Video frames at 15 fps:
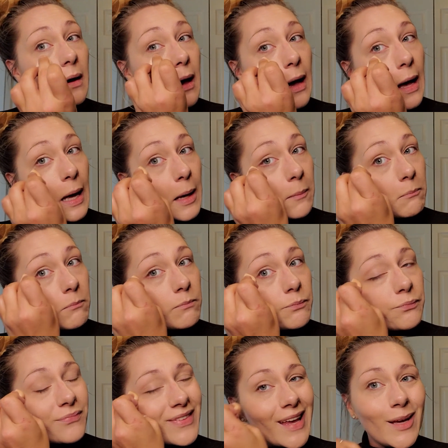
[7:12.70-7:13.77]

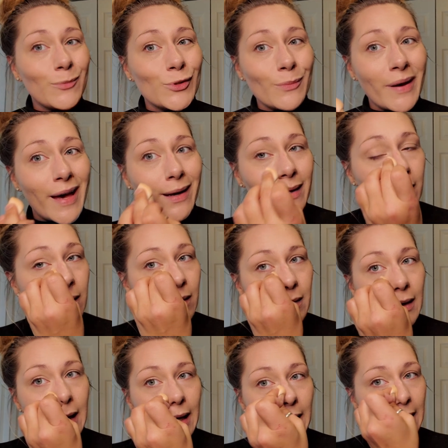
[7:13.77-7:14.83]
I'm dramatic
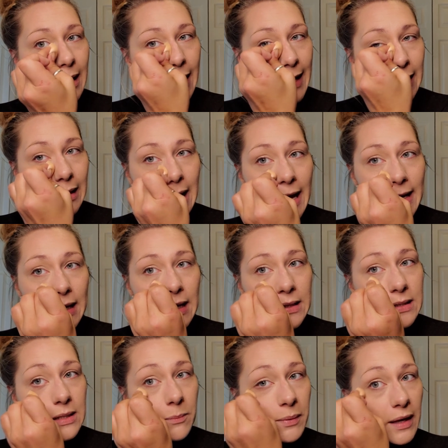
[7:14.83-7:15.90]
and I like it
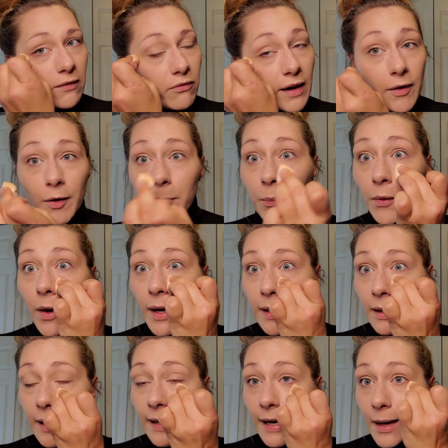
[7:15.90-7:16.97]
to be very bright,
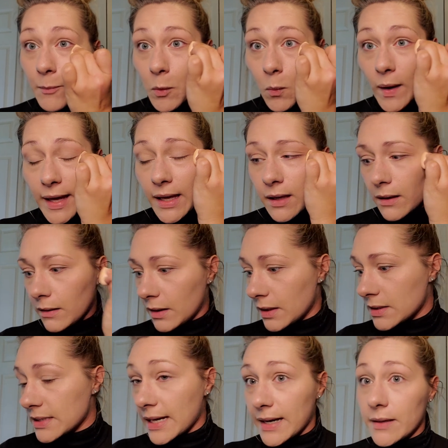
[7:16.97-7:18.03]
like I'm awake
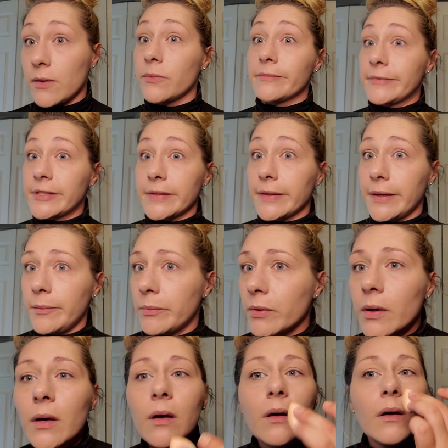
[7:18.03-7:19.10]
because I don't sleep.
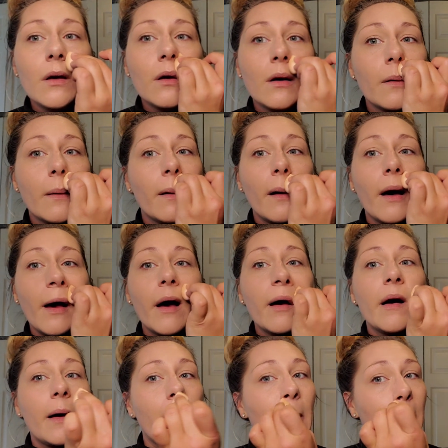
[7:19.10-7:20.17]

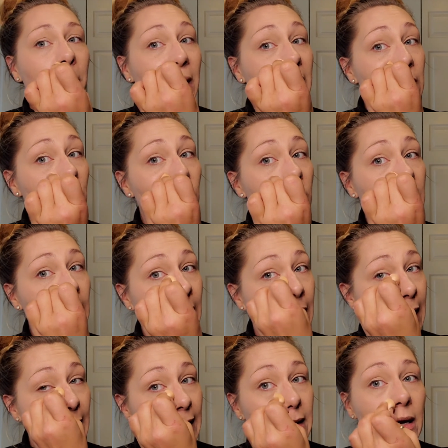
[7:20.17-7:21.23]
And you can
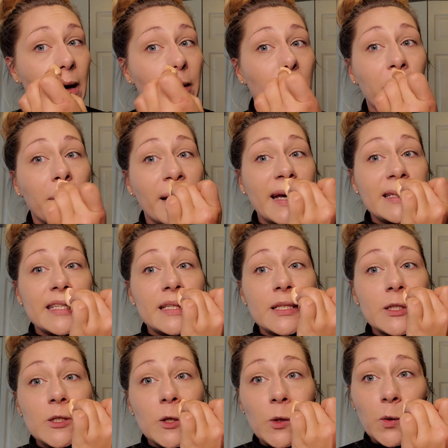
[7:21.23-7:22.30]
lighten other places
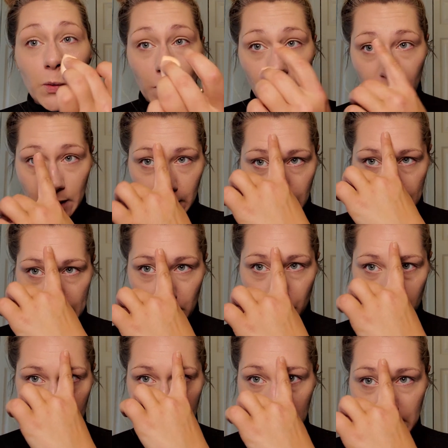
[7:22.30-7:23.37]
too. You can lighten
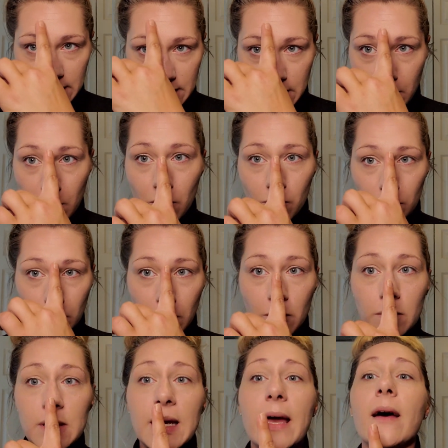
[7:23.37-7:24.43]
your T-zone, go
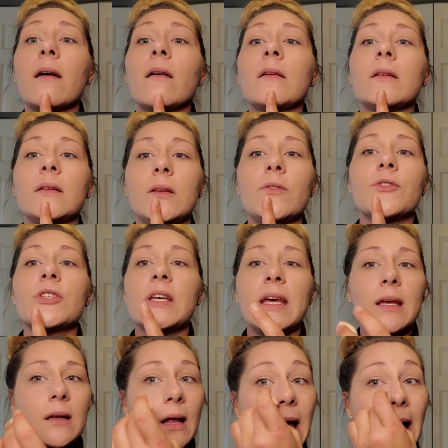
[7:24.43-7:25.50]
down and your chin.